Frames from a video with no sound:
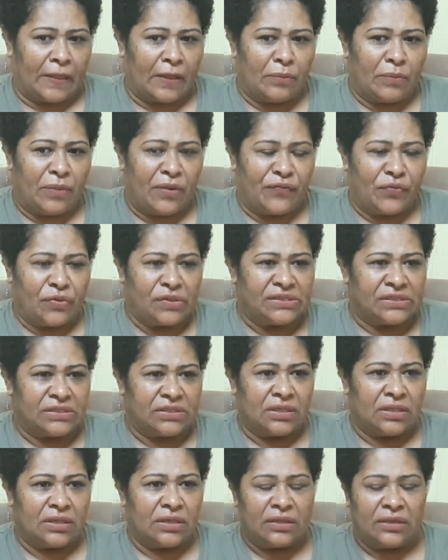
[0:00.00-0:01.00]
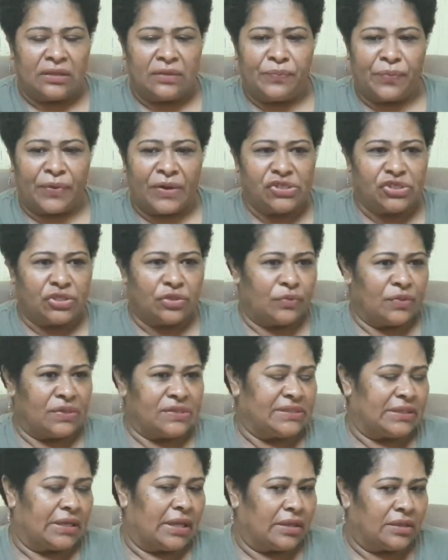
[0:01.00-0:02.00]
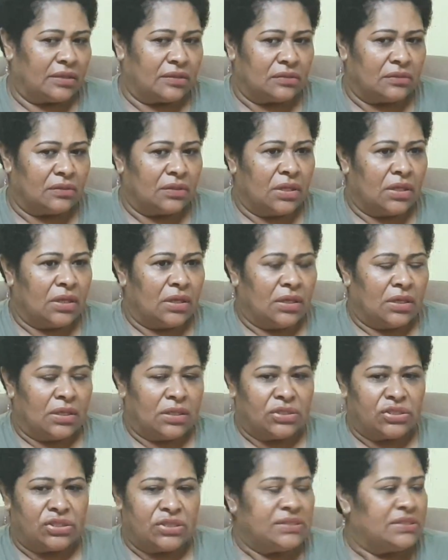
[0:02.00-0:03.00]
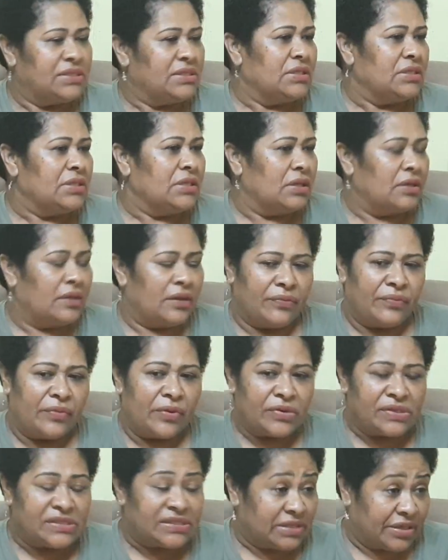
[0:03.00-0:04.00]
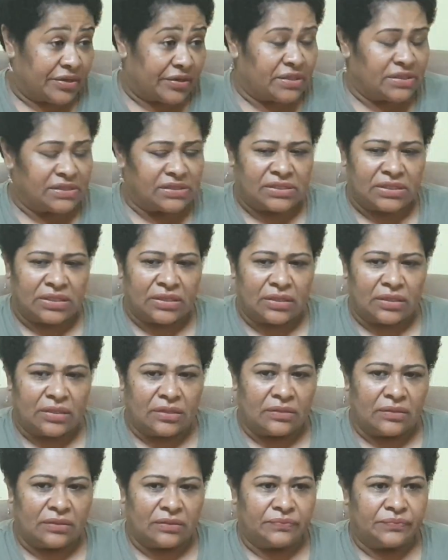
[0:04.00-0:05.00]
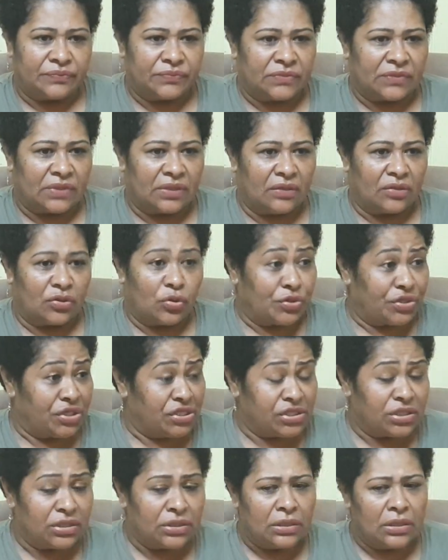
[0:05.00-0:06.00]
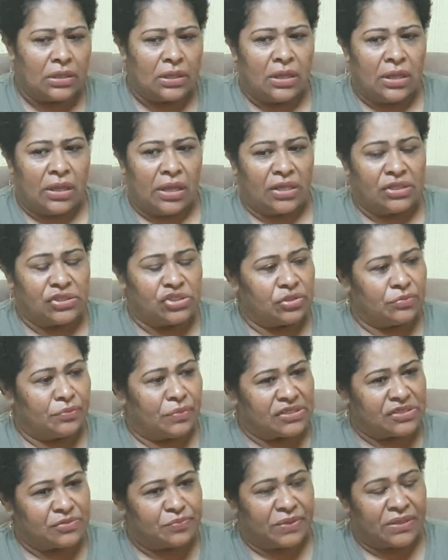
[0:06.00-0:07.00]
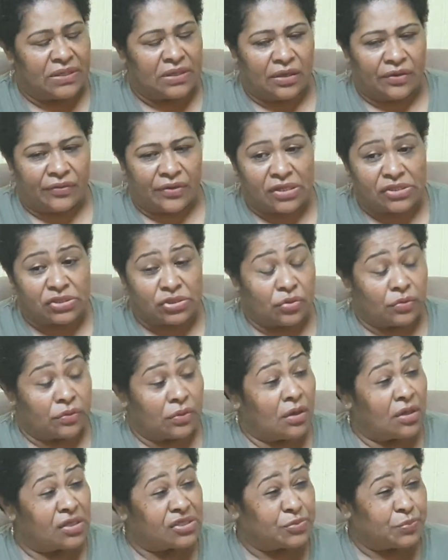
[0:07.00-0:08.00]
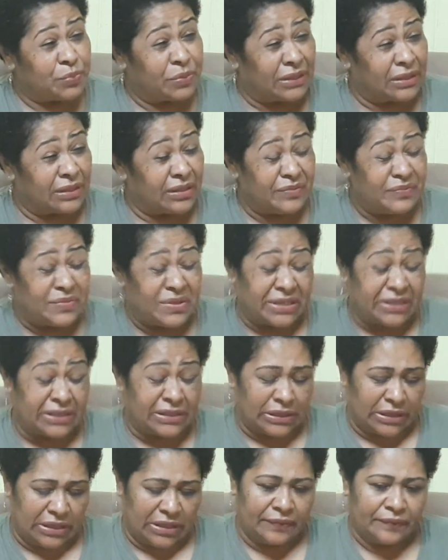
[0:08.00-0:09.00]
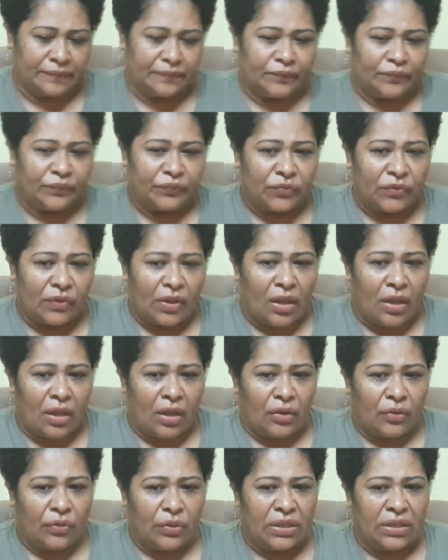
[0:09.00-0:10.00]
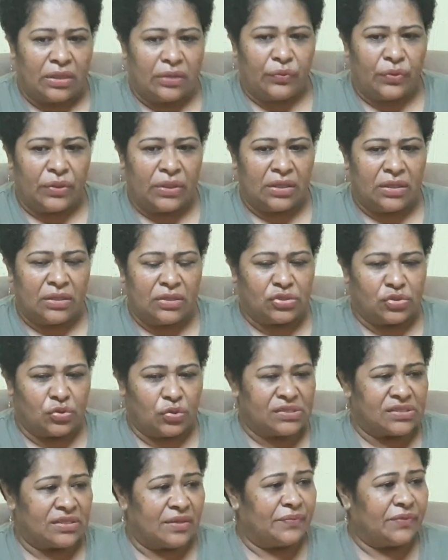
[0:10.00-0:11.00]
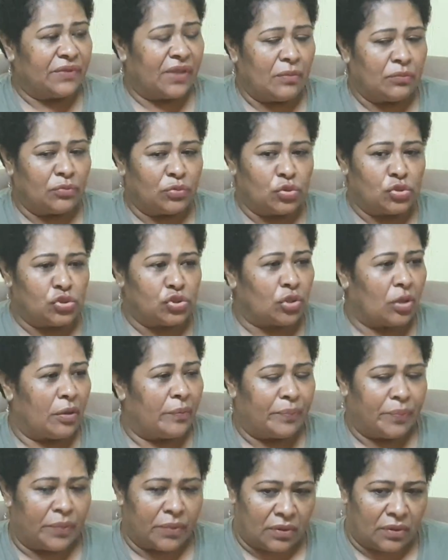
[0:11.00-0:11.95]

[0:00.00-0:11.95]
my first impression was she's in a very serious condition, and she must be rushed to the hospital immediately. We took some time to stop